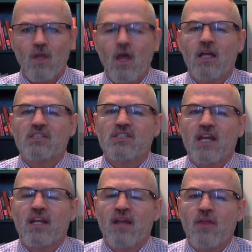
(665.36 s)
It's yet
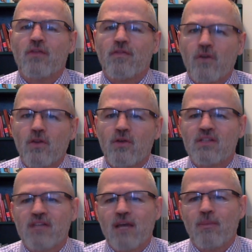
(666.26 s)
another further
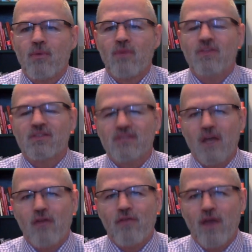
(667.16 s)
example of the
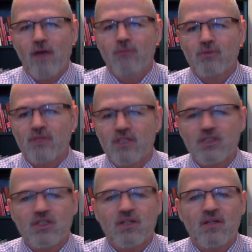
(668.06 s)
self-help
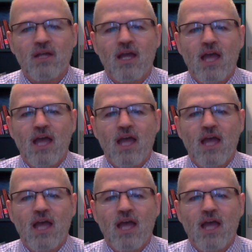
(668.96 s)
tradition